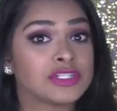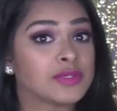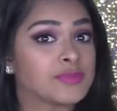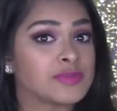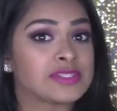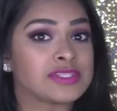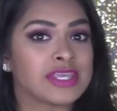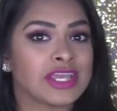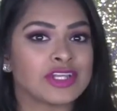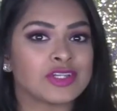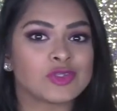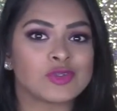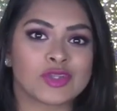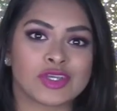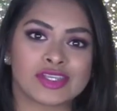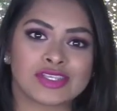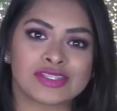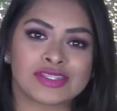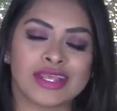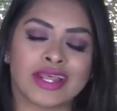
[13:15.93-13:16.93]
tips and
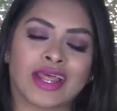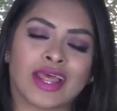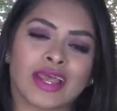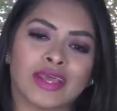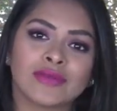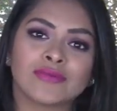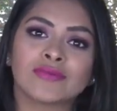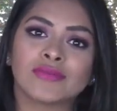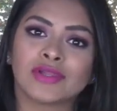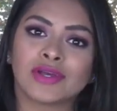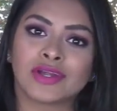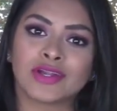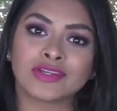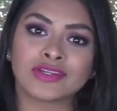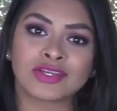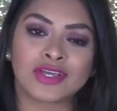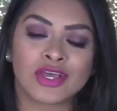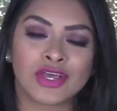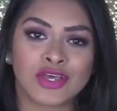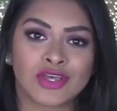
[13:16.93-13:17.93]
tricks that I have learned